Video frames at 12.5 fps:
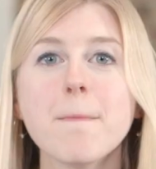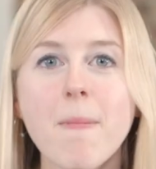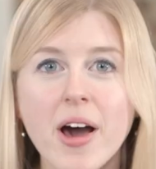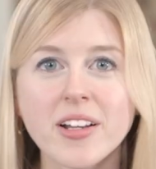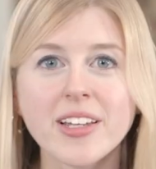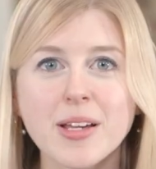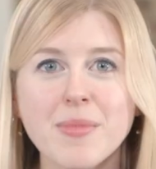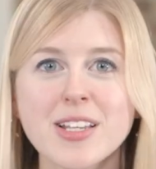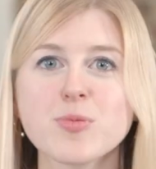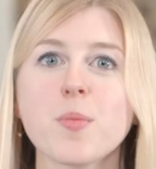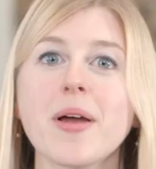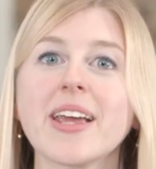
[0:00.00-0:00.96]
Modeling
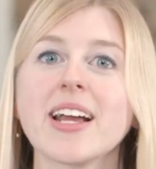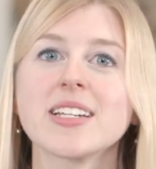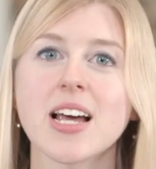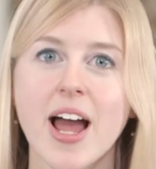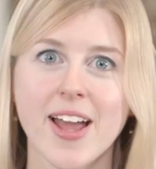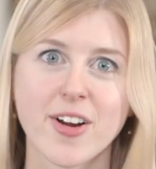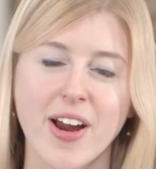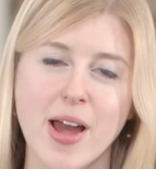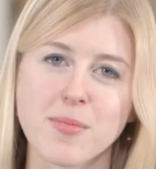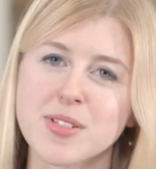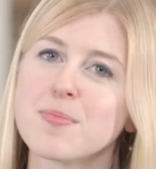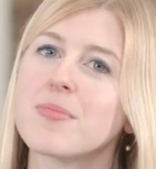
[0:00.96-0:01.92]
means we're making
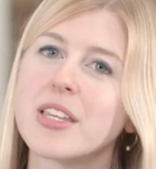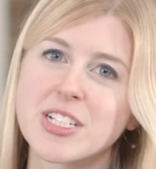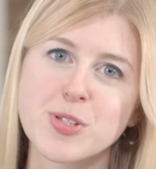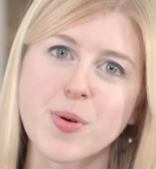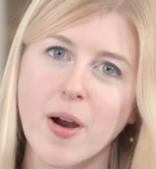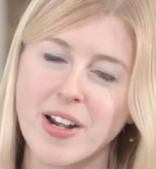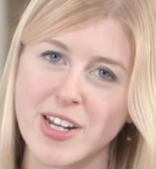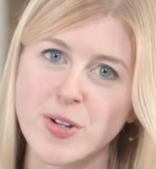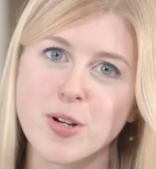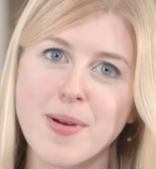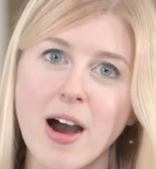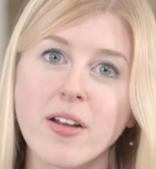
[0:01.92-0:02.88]
diagrams. This you already
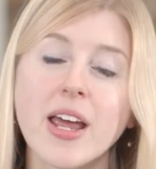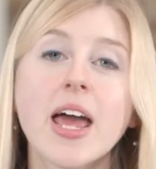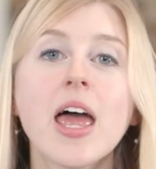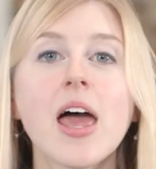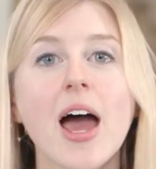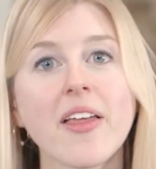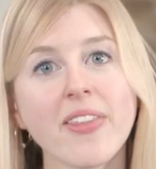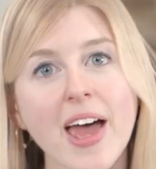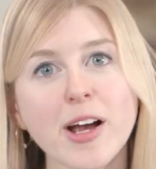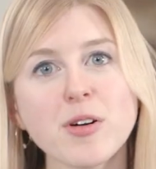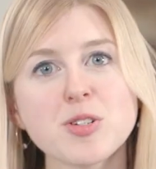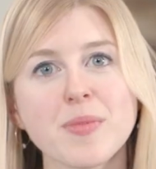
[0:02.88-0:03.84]
knew about. And
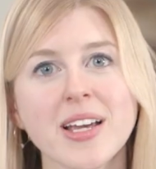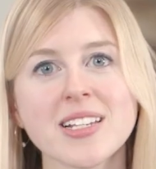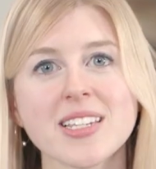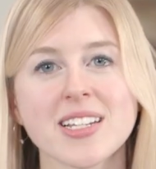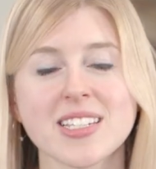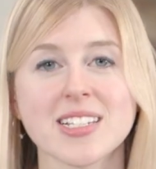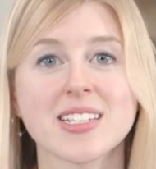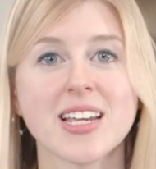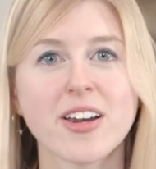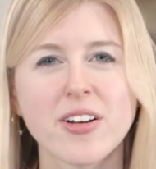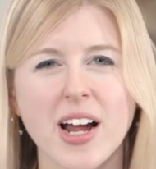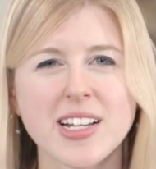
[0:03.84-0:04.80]
language means that it's a
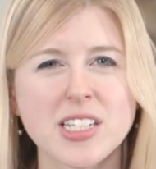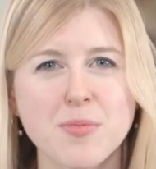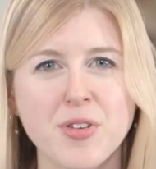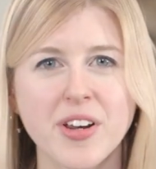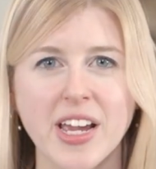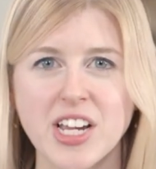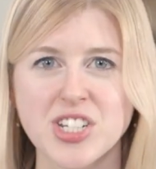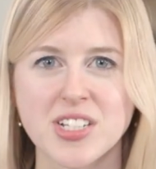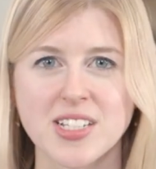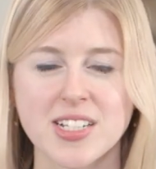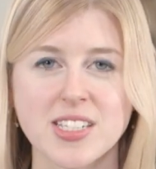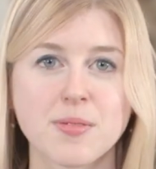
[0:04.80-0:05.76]
standardized
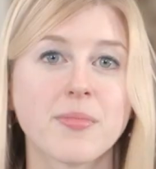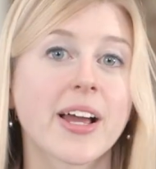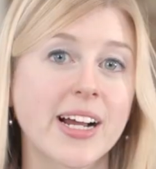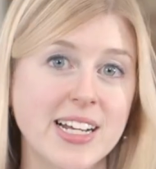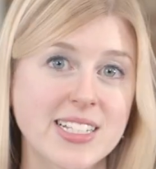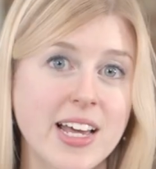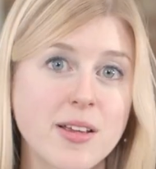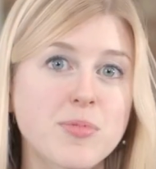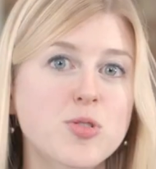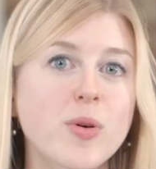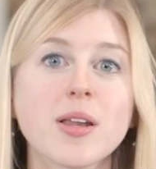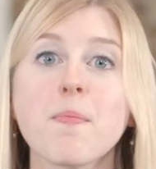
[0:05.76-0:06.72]
communication system, like I said,
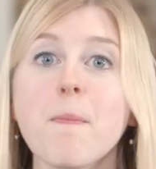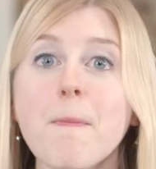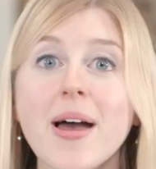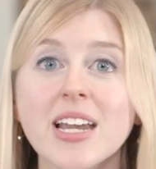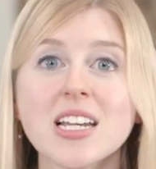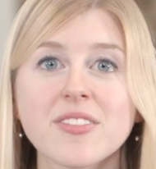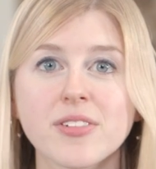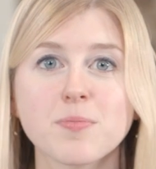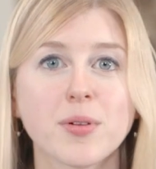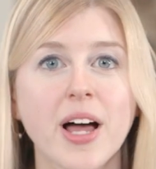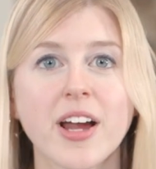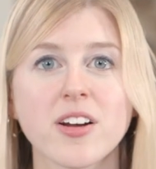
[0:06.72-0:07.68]
between many
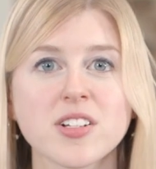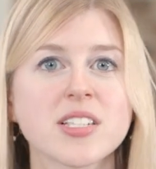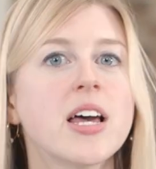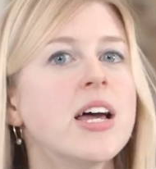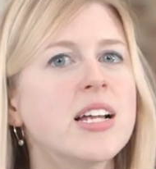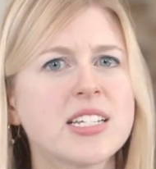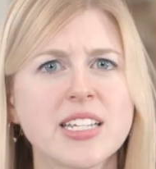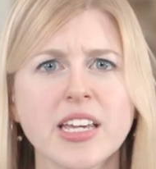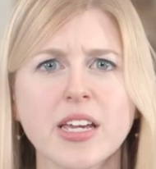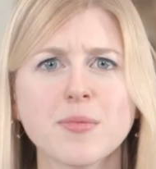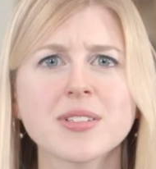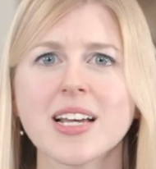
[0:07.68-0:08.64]
different players,
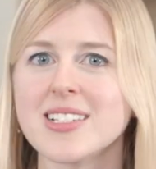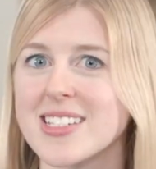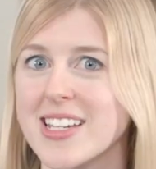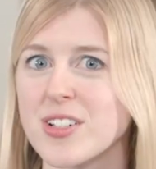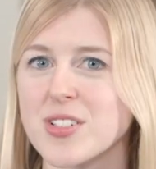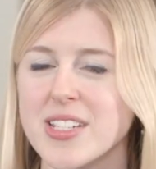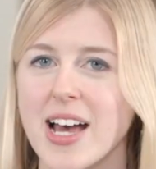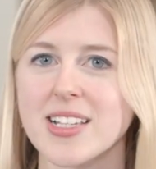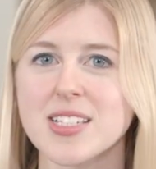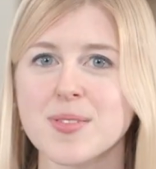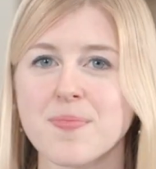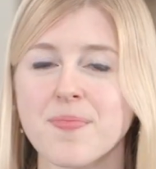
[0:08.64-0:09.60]
teams, and skill
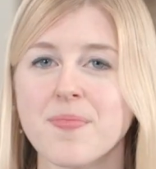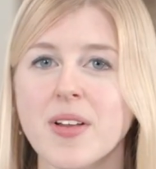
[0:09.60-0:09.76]
sets.